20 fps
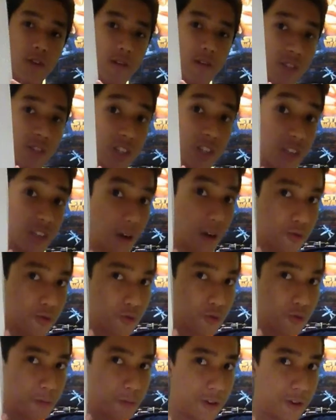Scout
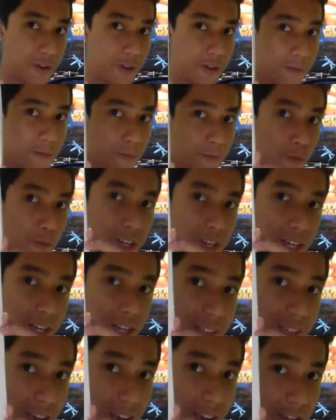Trooper, which I
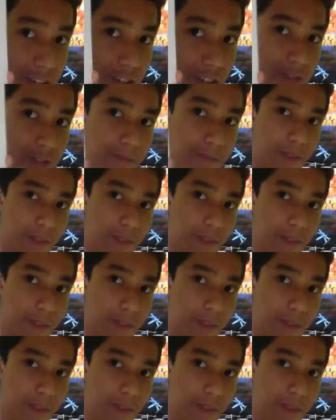sketch.